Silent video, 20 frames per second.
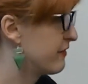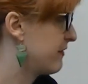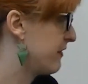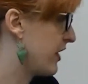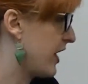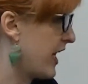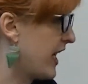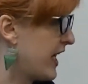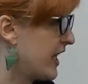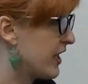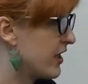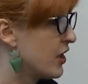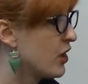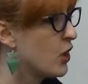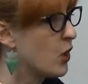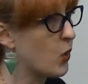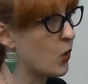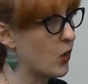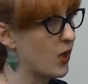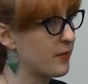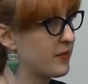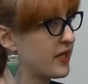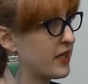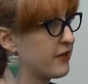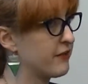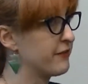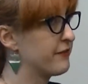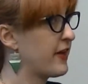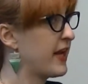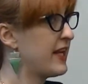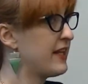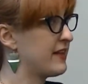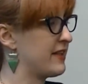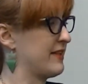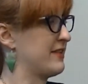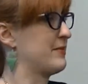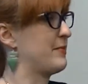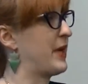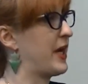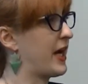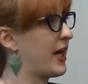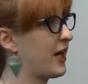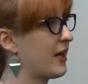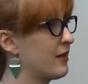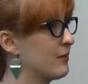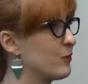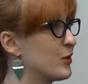flight, or I'm going to fight this bear,